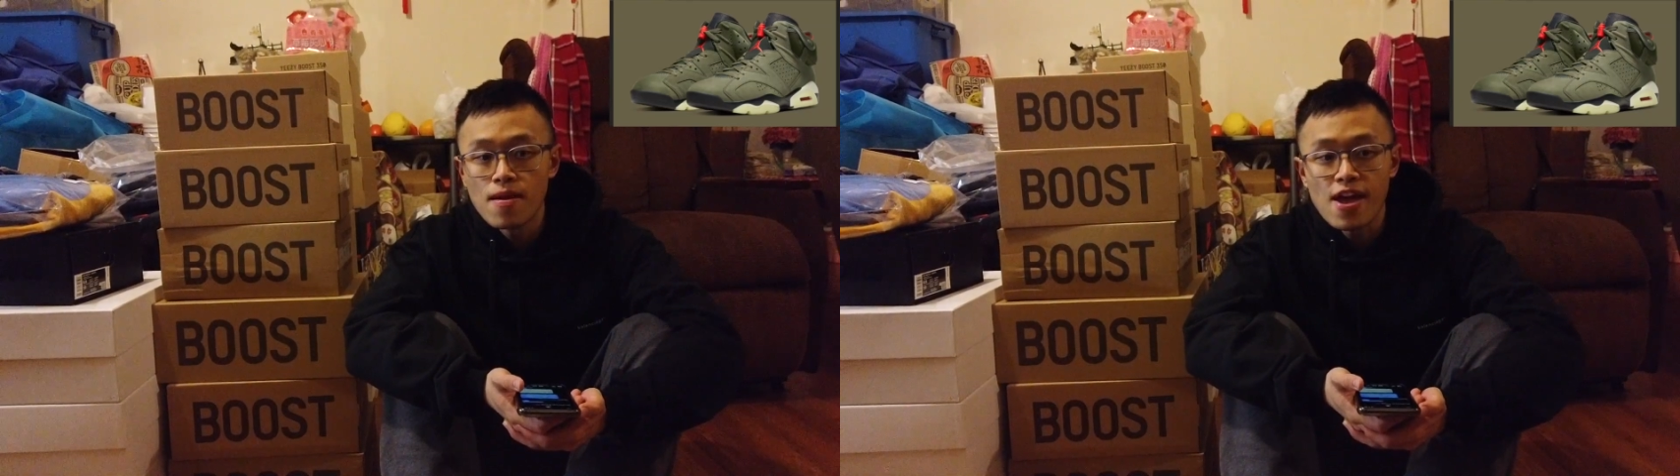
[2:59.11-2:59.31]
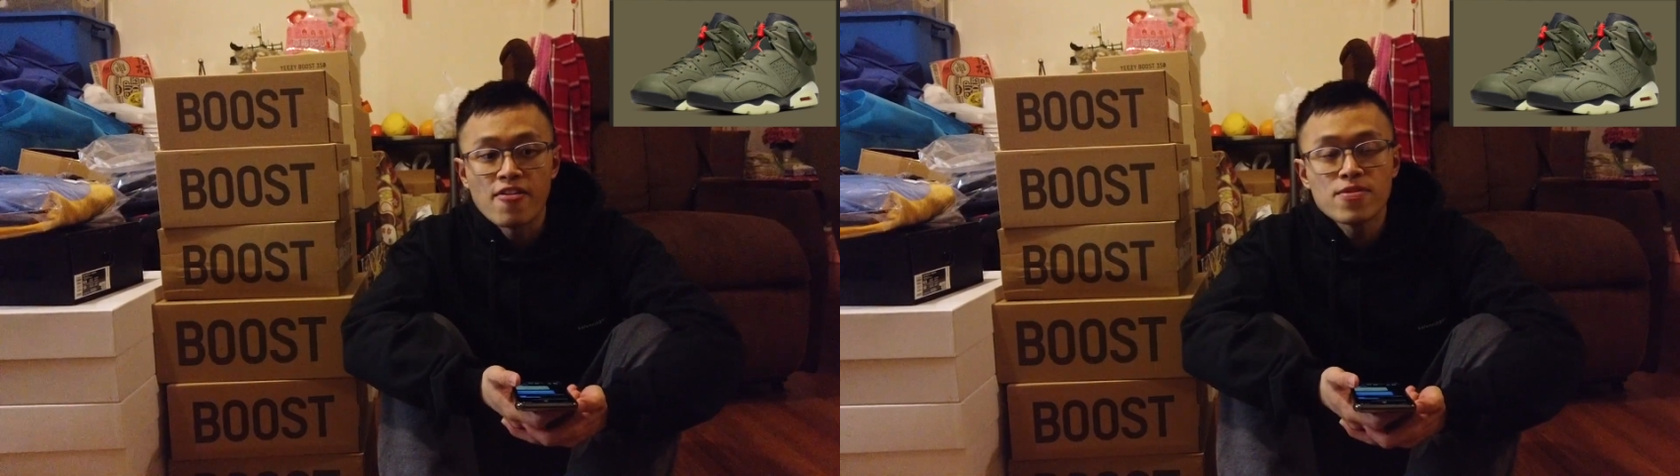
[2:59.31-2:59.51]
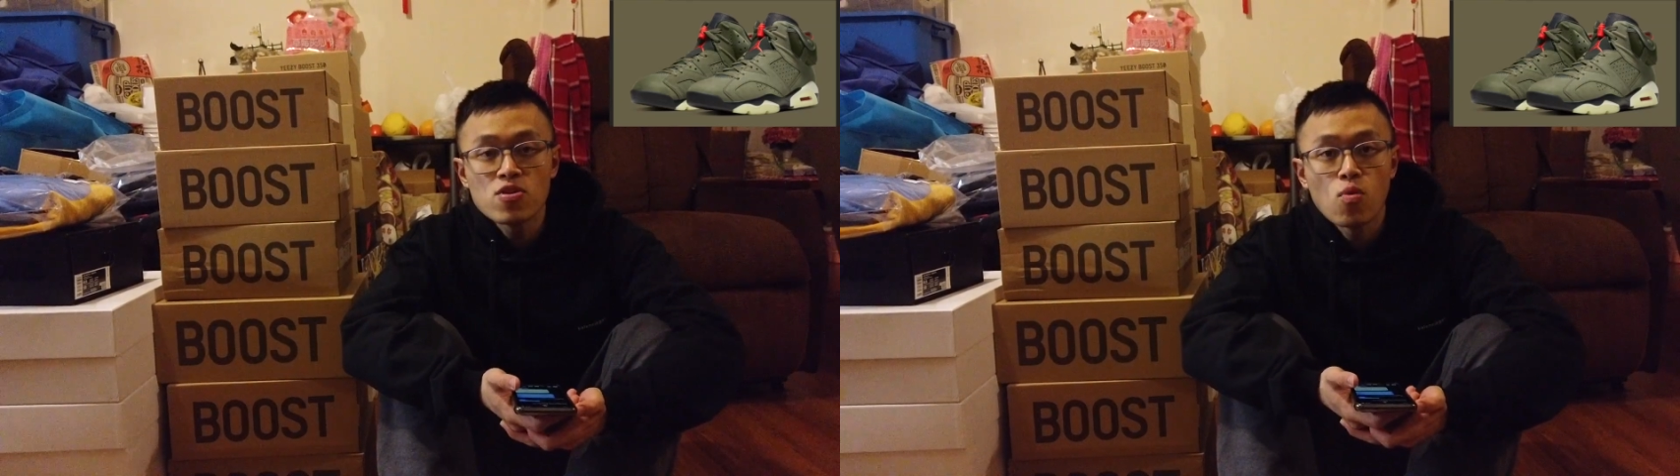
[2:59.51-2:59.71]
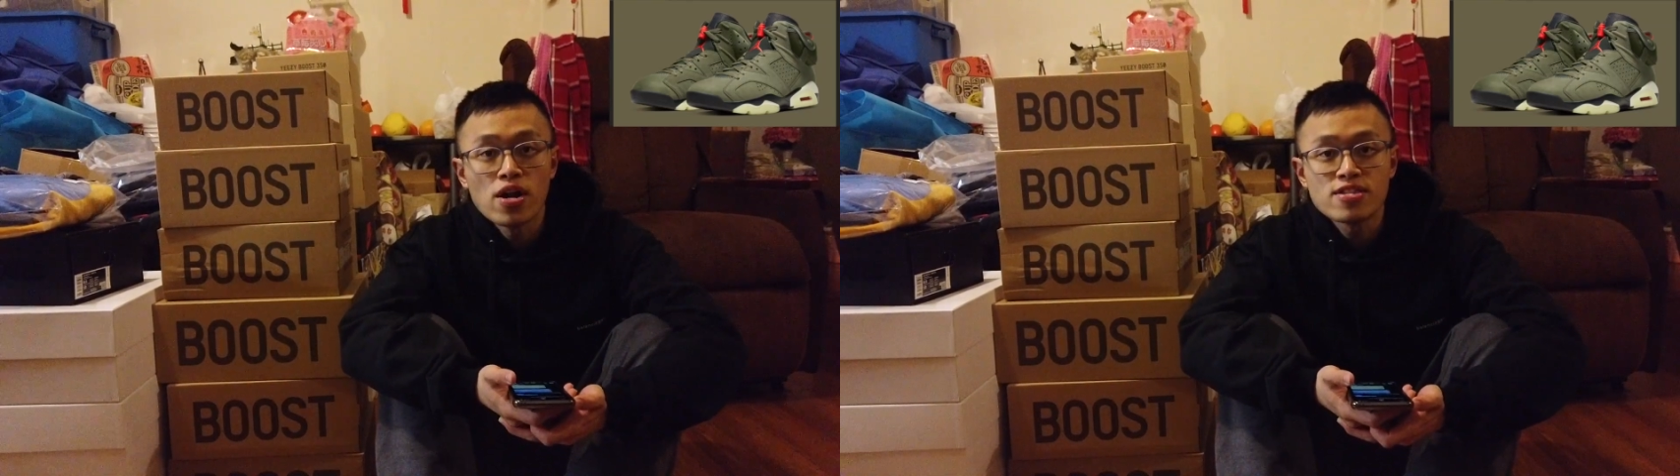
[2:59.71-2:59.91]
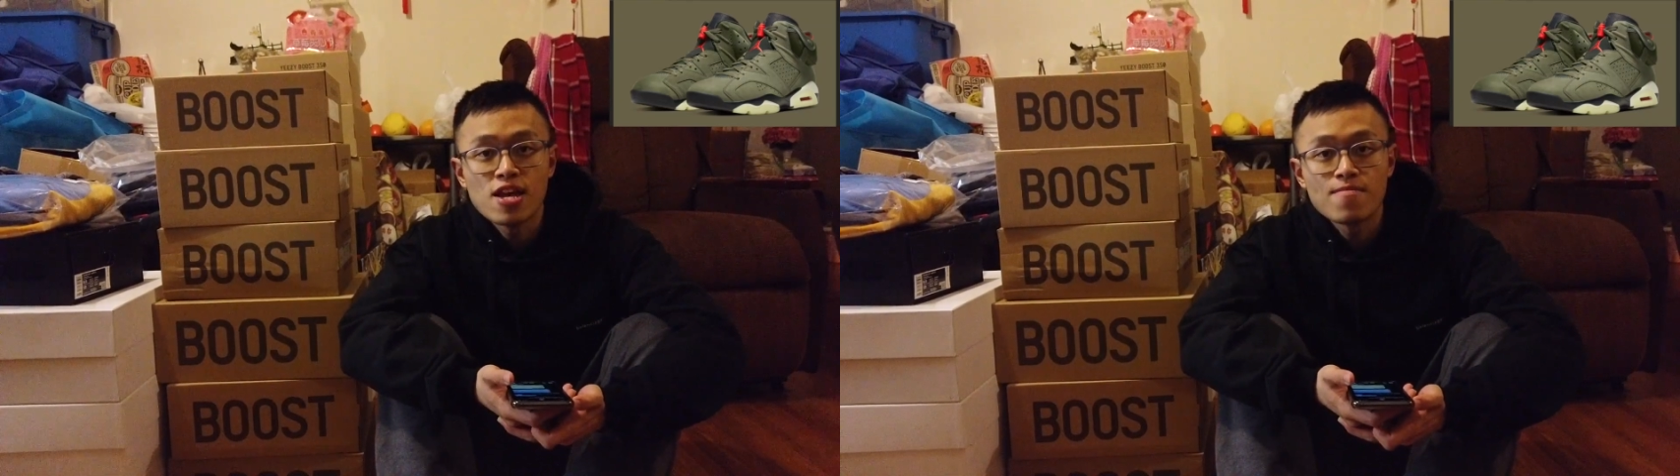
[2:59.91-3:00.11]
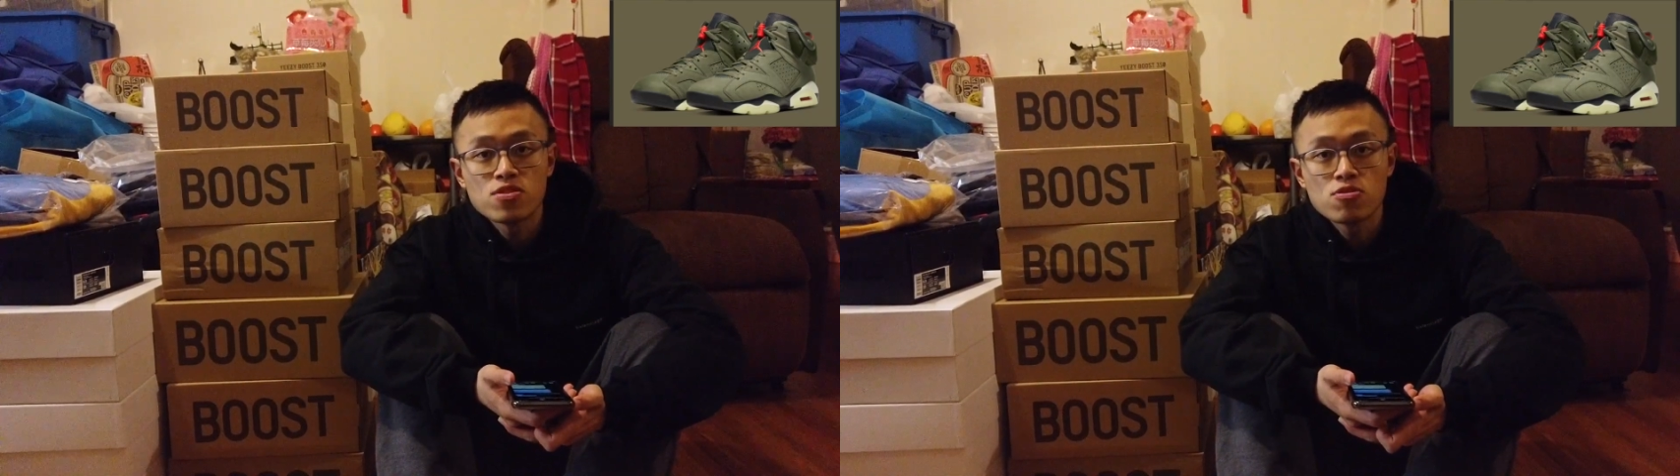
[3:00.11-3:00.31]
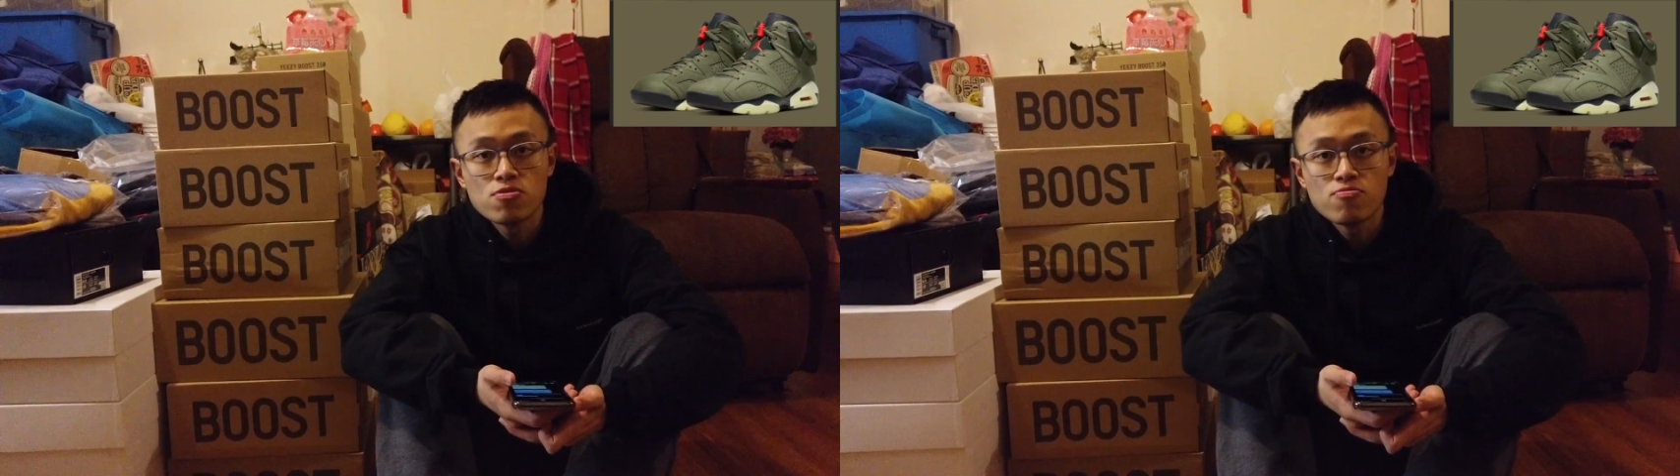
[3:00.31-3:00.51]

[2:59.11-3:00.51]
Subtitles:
everybody wanted them to